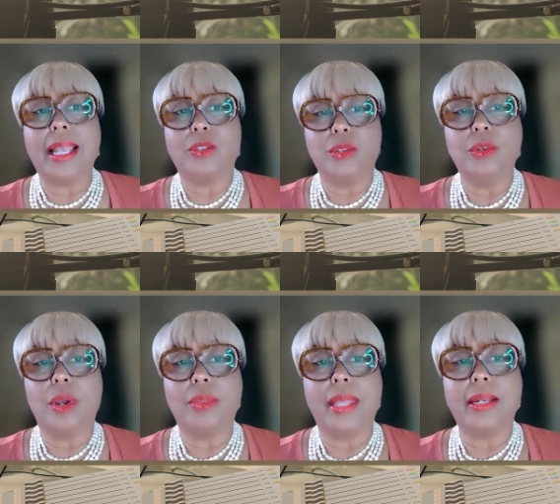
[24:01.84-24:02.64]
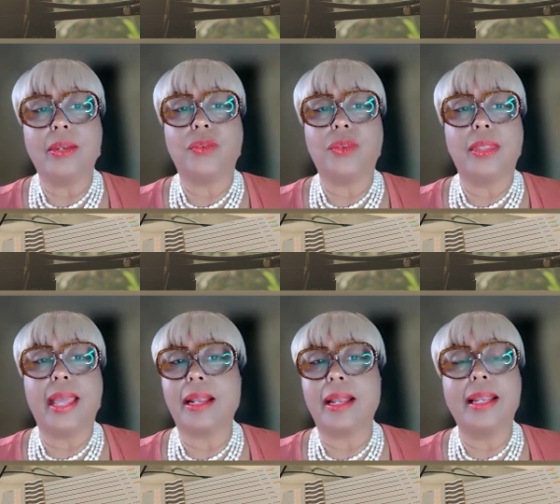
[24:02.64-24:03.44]
as you know, that
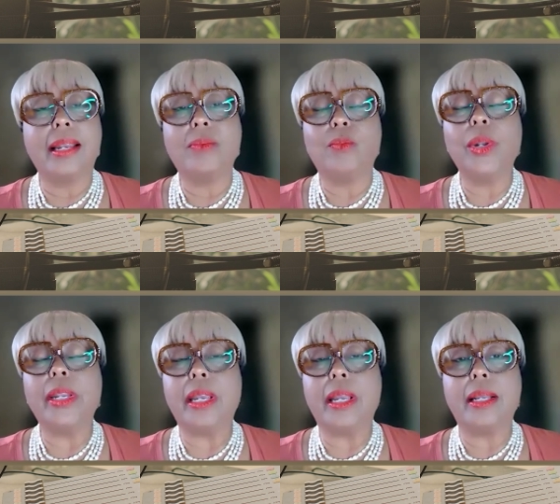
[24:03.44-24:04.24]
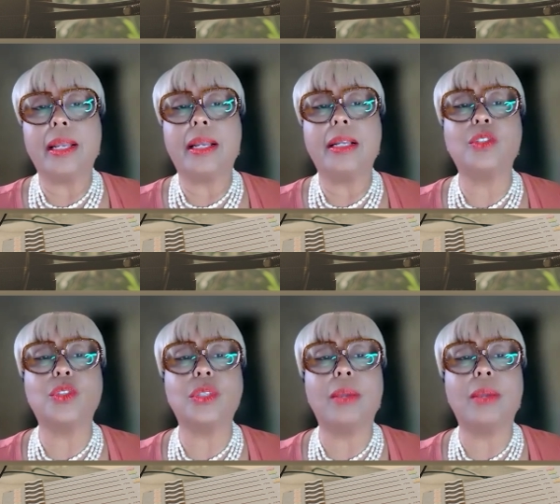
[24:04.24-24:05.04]
that it, it really
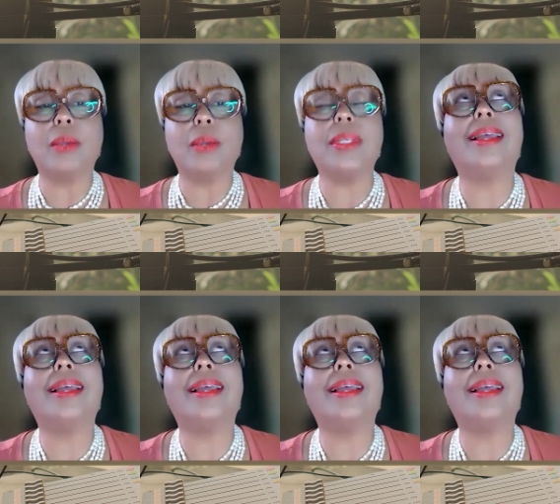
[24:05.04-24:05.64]
cons- it was